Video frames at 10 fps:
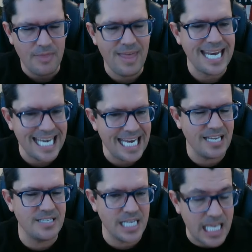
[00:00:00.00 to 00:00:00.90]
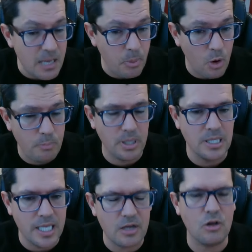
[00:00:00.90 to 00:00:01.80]
that needed to keep her
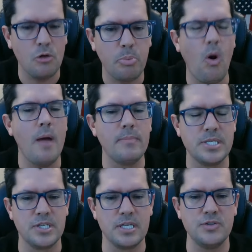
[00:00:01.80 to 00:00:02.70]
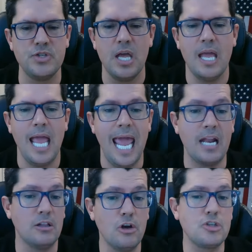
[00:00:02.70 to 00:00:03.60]
political promises. And
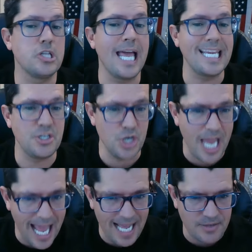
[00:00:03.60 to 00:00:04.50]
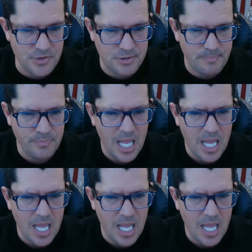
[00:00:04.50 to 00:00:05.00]
it looks like she has.